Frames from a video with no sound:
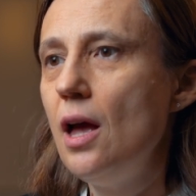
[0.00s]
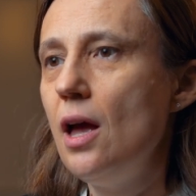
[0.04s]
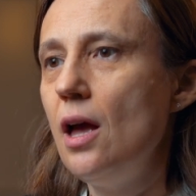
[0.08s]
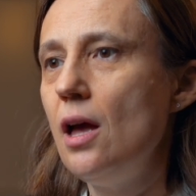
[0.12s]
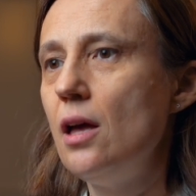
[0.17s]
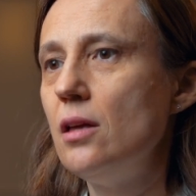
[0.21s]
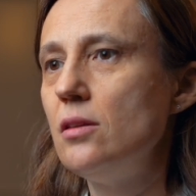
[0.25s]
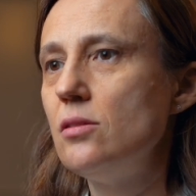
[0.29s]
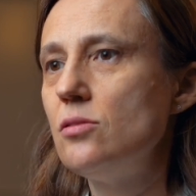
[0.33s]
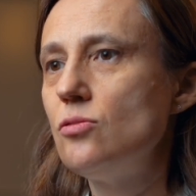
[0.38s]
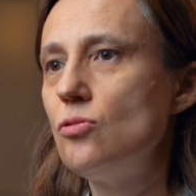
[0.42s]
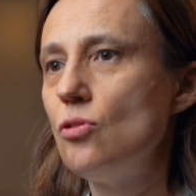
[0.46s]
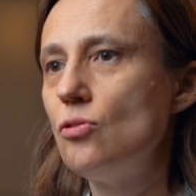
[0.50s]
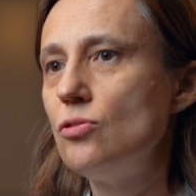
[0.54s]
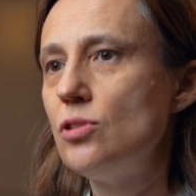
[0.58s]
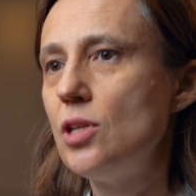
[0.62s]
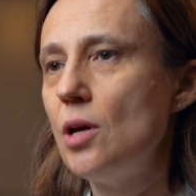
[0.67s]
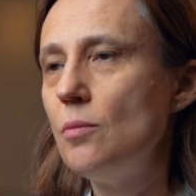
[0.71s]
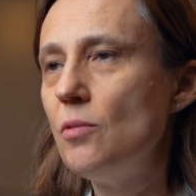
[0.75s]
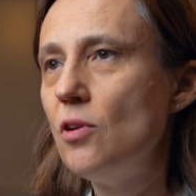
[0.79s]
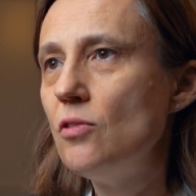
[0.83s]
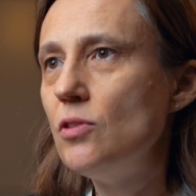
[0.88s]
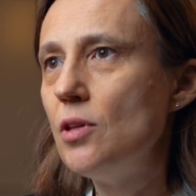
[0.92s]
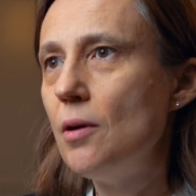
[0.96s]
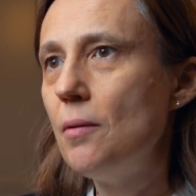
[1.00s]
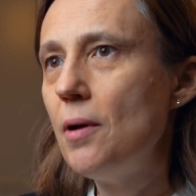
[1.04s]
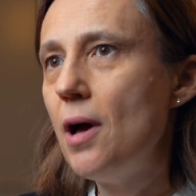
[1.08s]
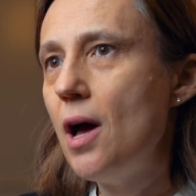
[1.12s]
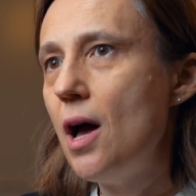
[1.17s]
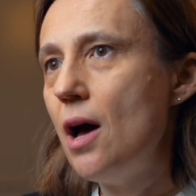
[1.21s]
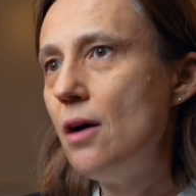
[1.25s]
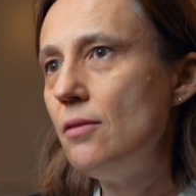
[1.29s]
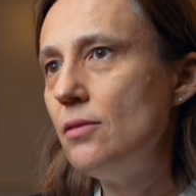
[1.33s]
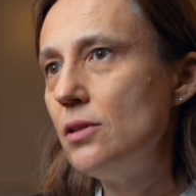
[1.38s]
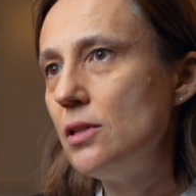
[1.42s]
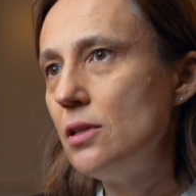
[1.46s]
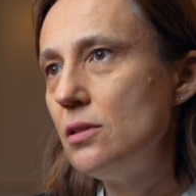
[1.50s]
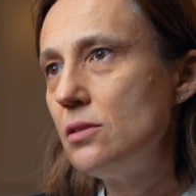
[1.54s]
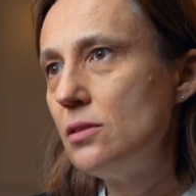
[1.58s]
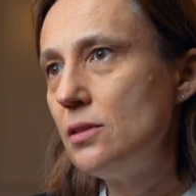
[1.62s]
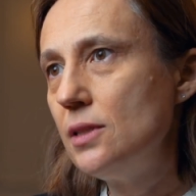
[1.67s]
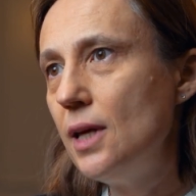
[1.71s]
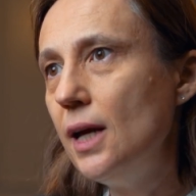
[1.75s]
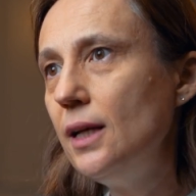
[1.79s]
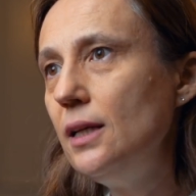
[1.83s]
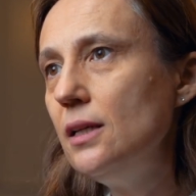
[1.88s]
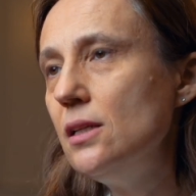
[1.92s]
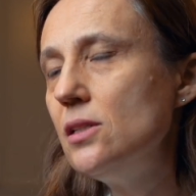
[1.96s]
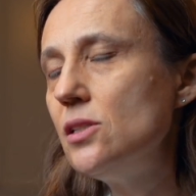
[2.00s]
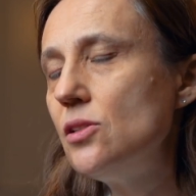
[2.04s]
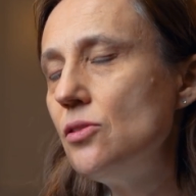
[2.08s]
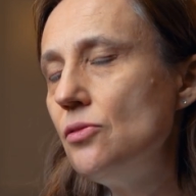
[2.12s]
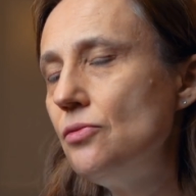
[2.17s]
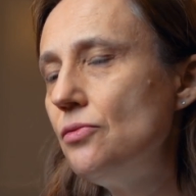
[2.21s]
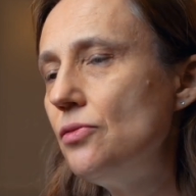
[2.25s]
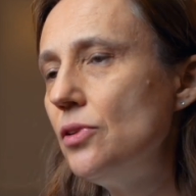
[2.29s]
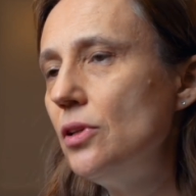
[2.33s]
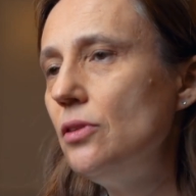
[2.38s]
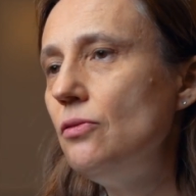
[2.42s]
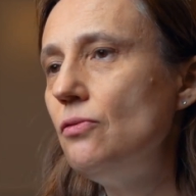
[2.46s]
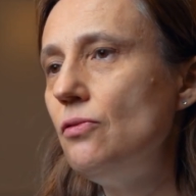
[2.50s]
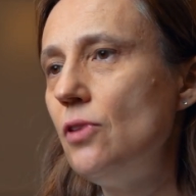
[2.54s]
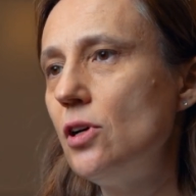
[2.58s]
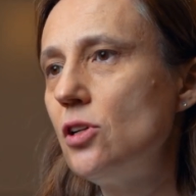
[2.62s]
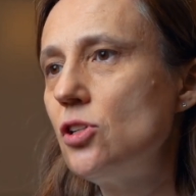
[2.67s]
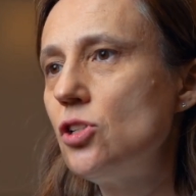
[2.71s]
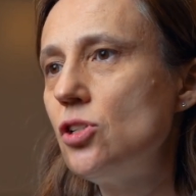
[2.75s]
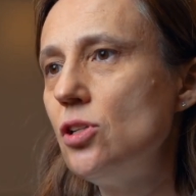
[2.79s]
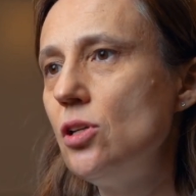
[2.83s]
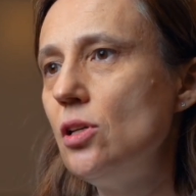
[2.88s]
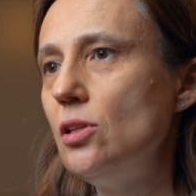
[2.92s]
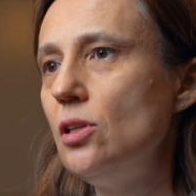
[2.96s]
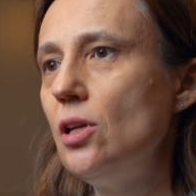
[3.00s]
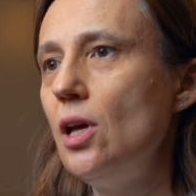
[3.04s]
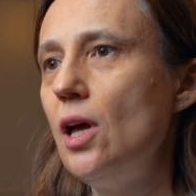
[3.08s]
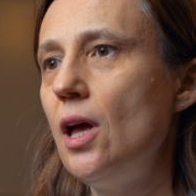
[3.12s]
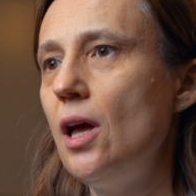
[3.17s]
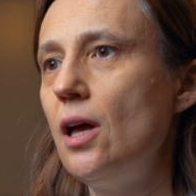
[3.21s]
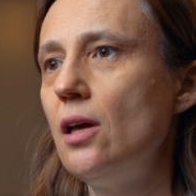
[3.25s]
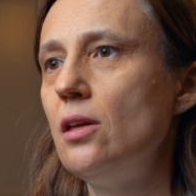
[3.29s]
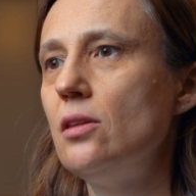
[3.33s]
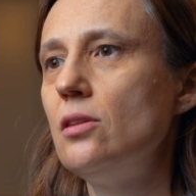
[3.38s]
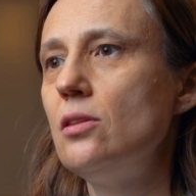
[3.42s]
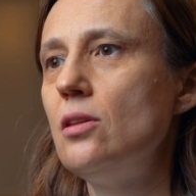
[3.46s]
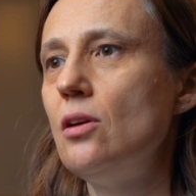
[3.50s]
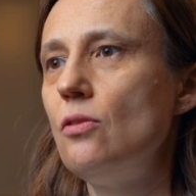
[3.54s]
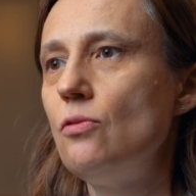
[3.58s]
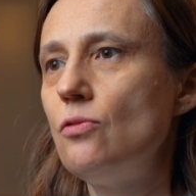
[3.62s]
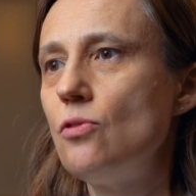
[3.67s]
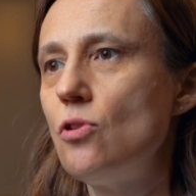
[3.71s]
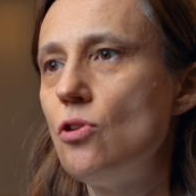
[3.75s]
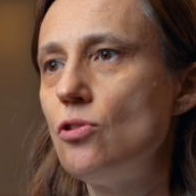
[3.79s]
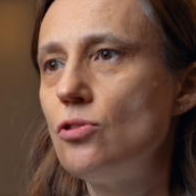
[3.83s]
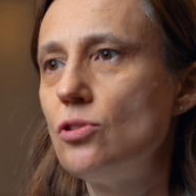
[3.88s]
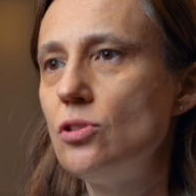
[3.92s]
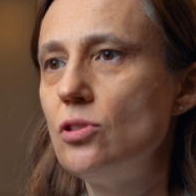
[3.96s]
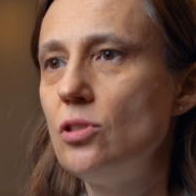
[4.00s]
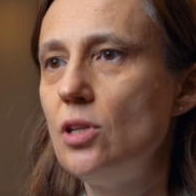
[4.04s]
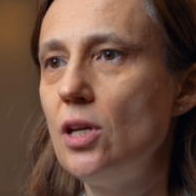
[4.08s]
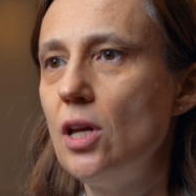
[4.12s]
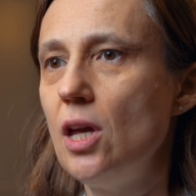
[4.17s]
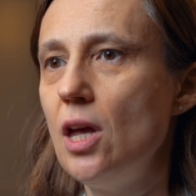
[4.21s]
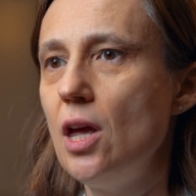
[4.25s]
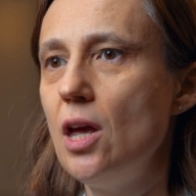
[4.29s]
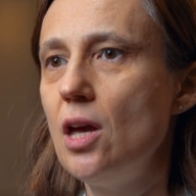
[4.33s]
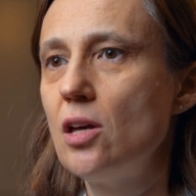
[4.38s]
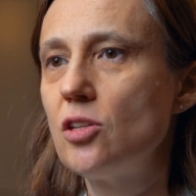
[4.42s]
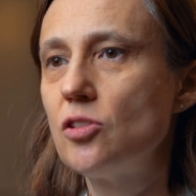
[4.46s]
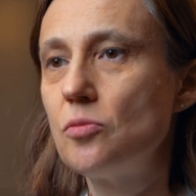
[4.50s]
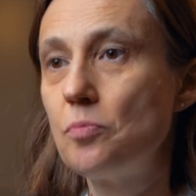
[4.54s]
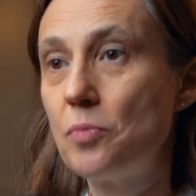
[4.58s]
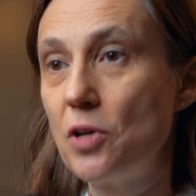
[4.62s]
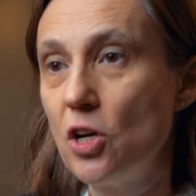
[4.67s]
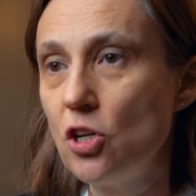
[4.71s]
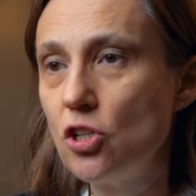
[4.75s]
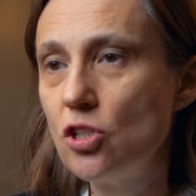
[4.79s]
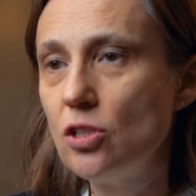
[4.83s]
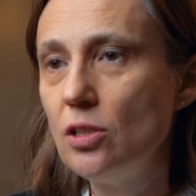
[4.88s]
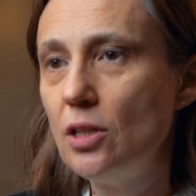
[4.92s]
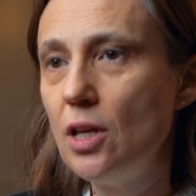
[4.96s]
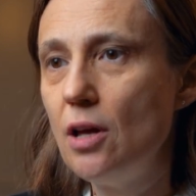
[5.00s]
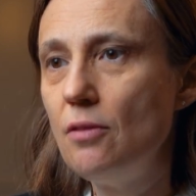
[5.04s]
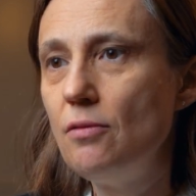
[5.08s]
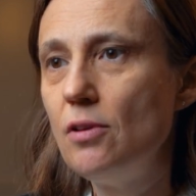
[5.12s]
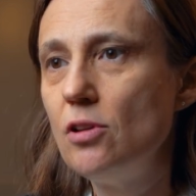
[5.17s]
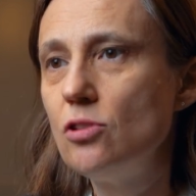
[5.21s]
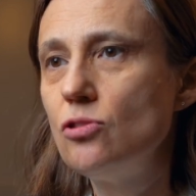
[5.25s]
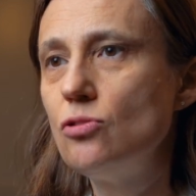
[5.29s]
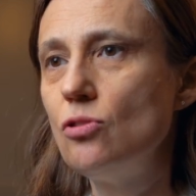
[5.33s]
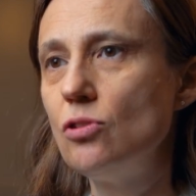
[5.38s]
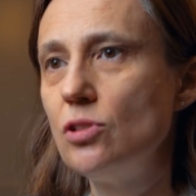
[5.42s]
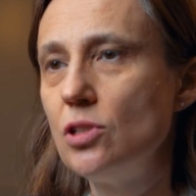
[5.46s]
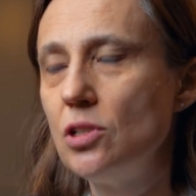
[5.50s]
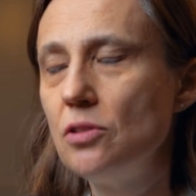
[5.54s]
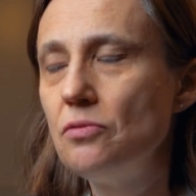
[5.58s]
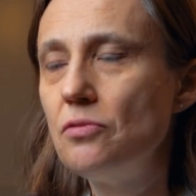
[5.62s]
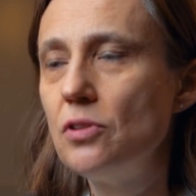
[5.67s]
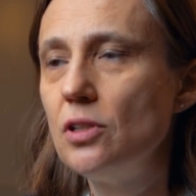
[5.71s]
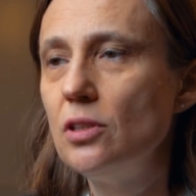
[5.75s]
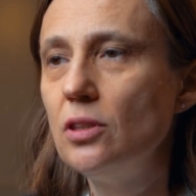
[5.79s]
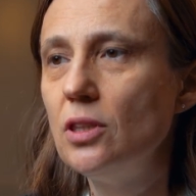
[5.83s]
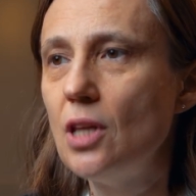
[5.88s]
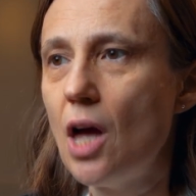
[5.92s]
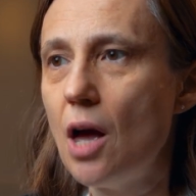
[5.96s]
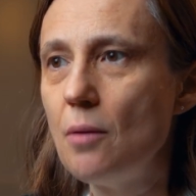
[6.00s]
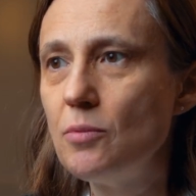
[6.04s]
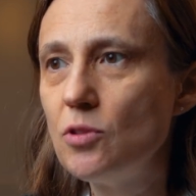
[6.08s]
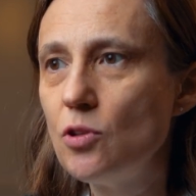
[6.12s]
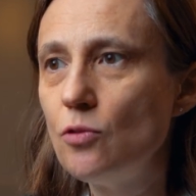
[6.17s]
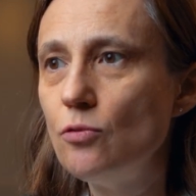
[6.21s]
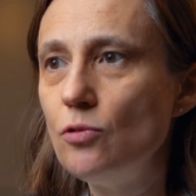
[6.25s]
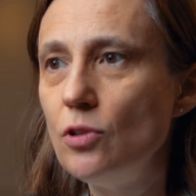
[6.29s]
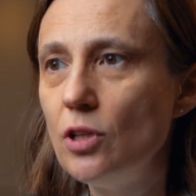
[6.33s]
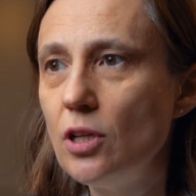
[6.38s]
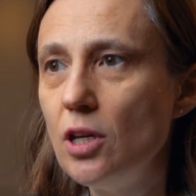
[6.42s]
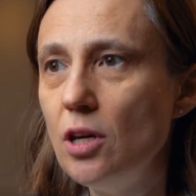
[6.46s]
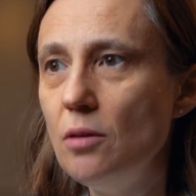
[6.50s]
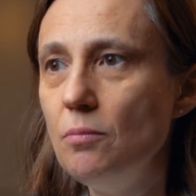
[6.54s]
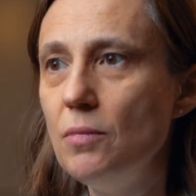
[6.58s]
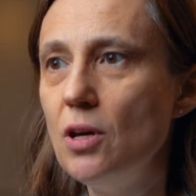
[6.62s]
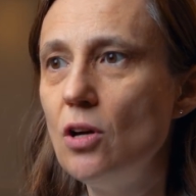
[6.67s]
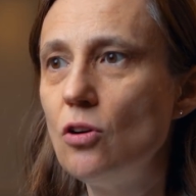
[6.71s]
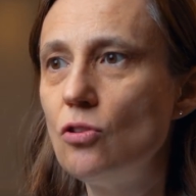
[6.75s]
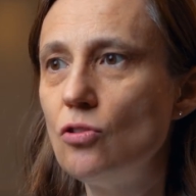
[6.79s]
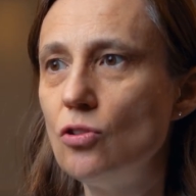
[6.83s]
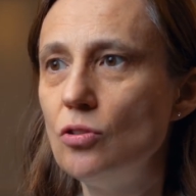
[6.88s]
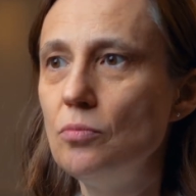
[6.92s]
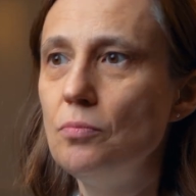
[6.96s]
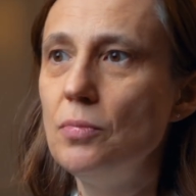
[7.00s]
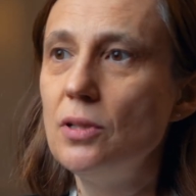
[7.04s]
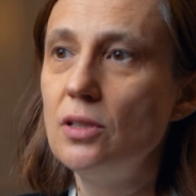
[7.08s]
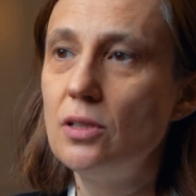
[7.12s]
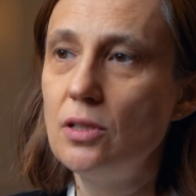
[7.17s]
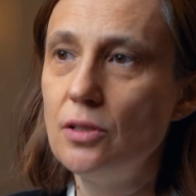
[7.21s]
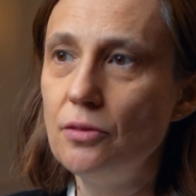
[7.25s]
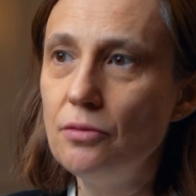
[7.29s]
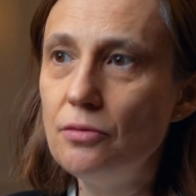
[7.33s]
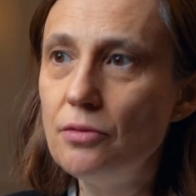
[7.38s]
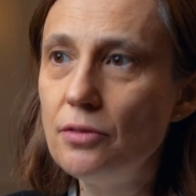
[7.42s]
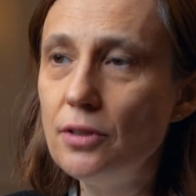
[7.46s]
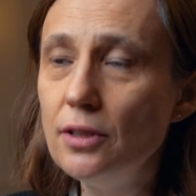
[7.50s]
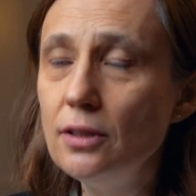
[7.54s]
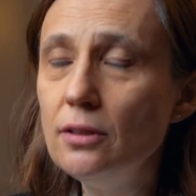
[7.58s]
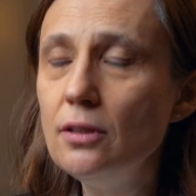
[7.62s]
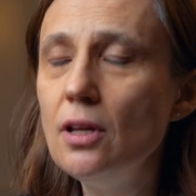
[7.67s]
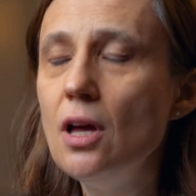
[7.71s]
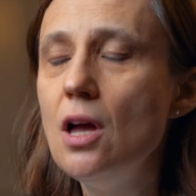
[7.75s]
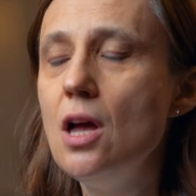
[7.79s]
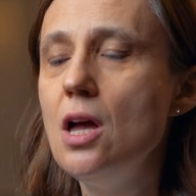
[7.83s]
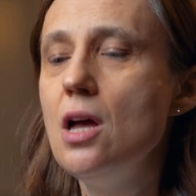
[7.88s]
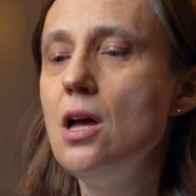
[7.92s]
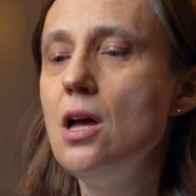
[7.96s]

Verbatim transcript: And so some of them have a slightly different function, and of course, the expression levels on different types of leukemia could be different.